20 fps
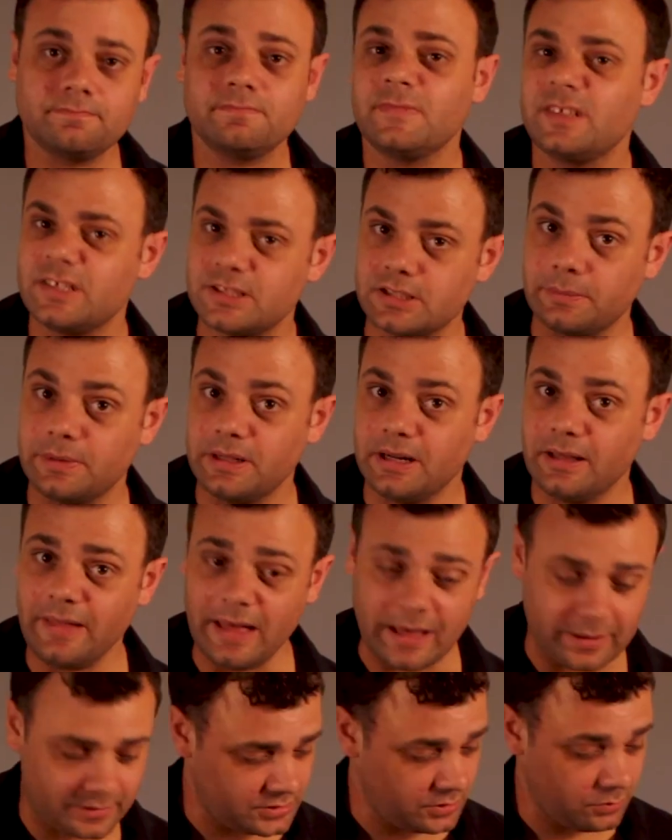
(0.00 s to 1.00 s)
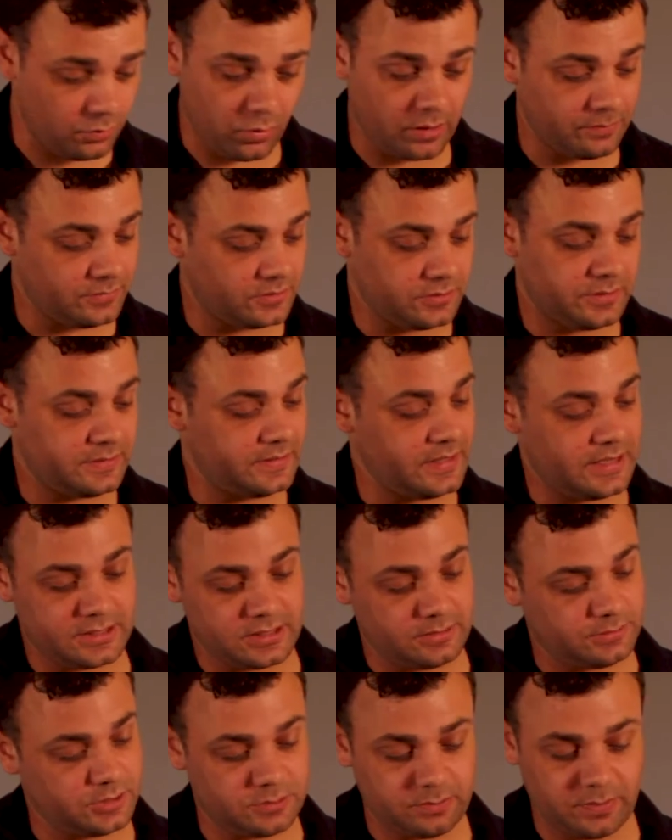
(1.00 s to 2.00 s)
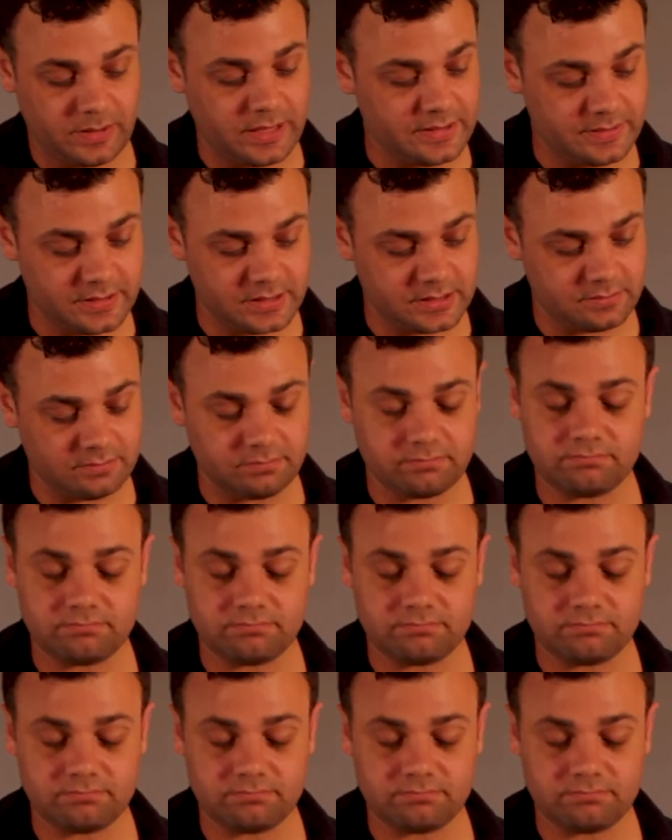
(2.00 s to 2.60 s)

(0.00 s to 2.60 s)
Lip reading: Something like that. So what I'm doing there is I'm just playing this